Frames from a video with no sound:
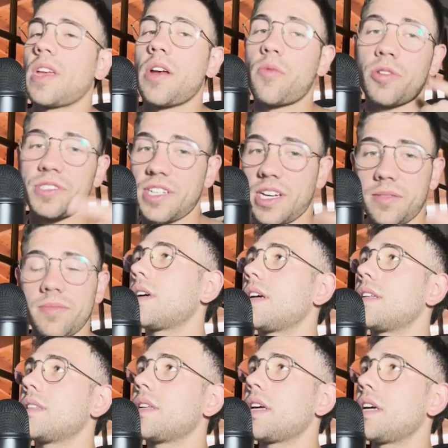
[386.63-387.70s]
every time
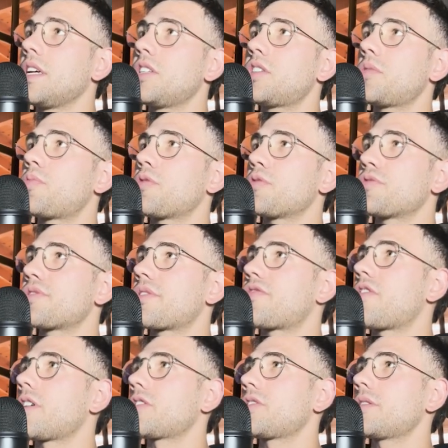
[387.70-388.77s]
in each producer
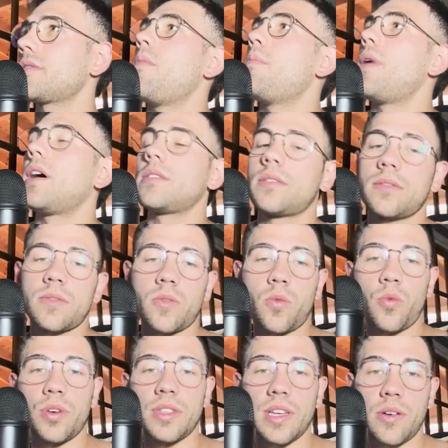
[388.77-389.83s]
function, but
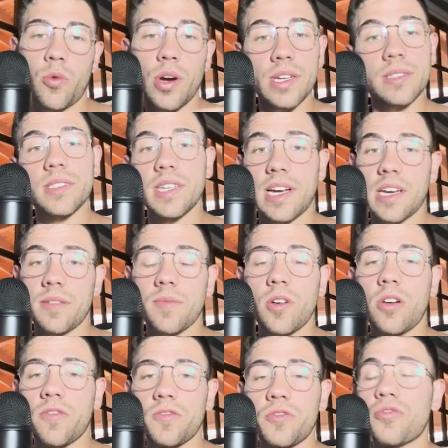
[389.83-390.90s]
with a wait time
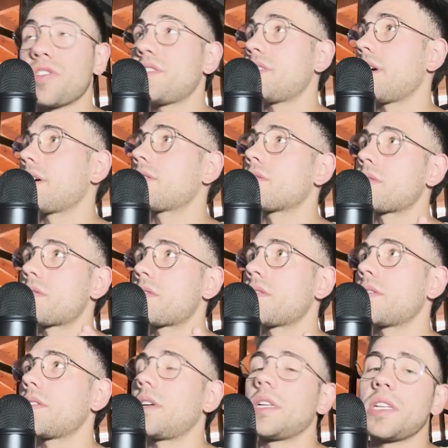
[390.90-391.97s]
of 3 seconds
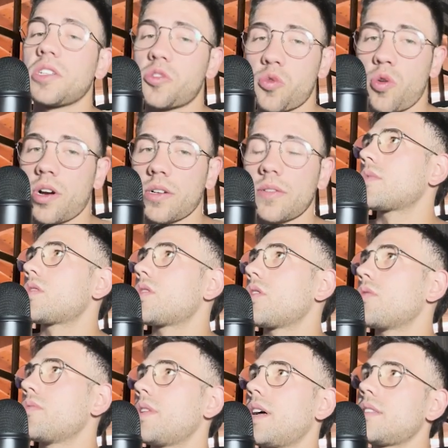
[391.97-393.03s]
in each one.
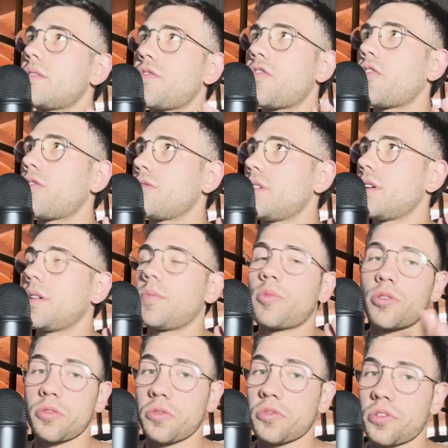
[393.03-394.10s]
So that for the
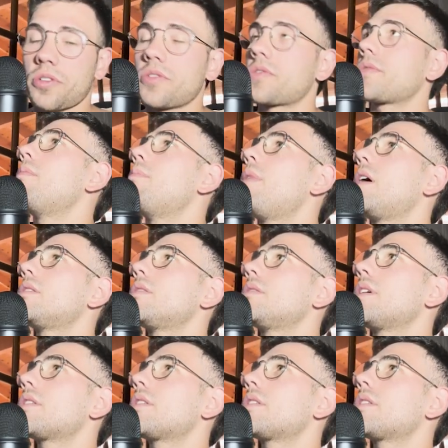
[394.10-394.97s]
producers. But the